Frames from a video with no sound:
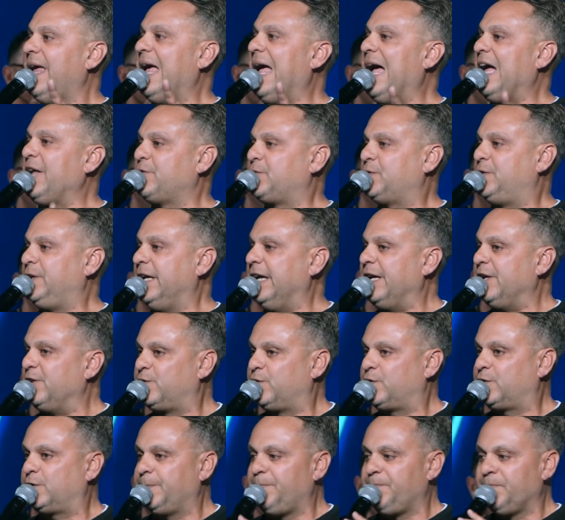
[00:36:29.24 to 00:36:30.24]
as
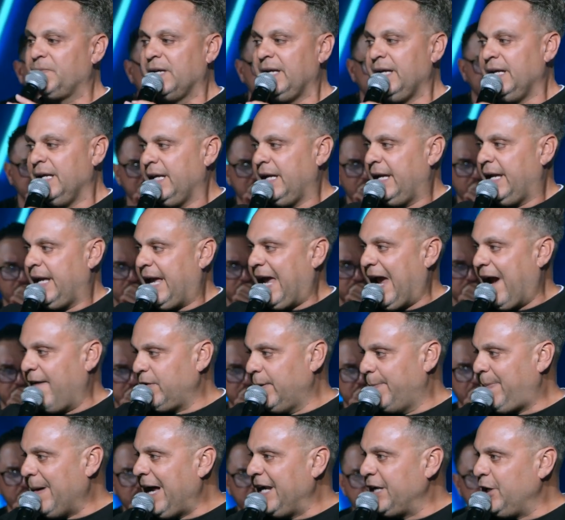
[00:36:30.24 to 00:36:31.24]
this.
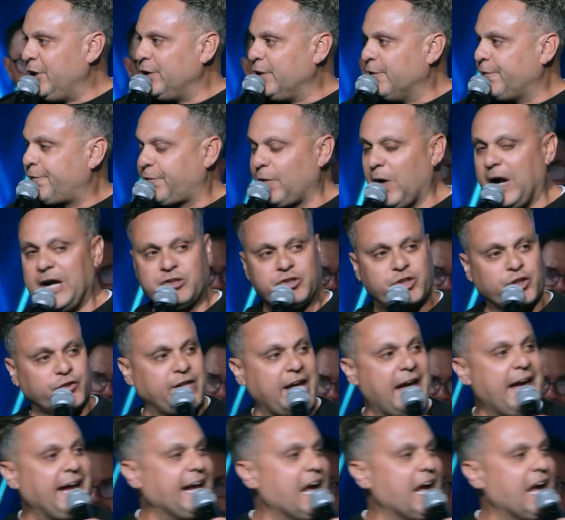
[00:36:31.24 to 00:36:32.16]
Everybody in the front, just hang